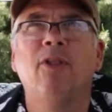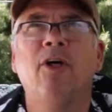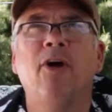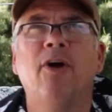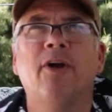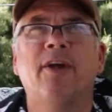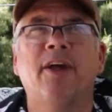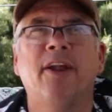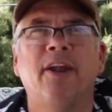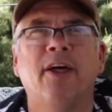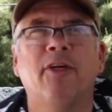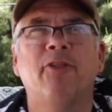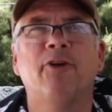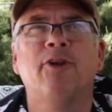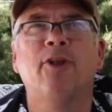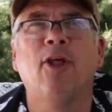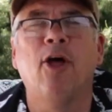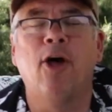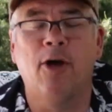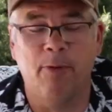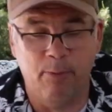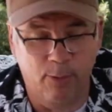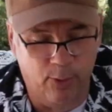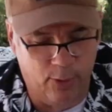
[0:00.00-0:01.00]
look. Another
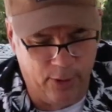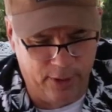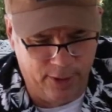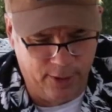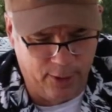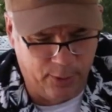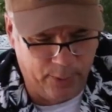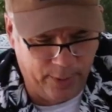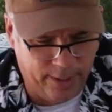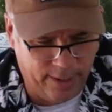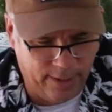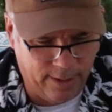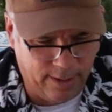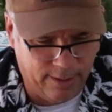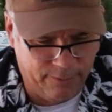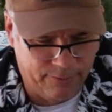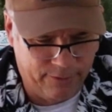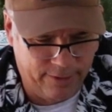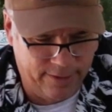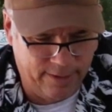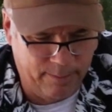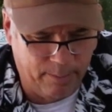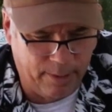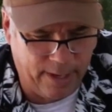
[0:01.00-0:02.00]
lawnmower going off
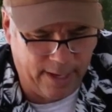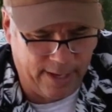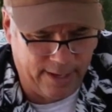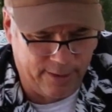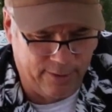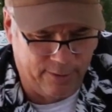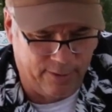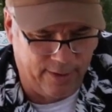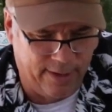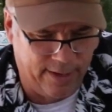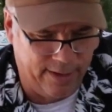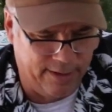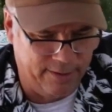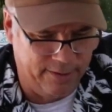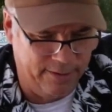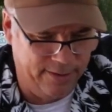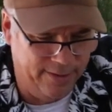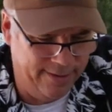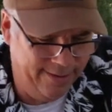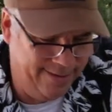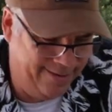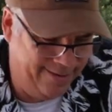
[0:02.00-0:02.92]
in the background.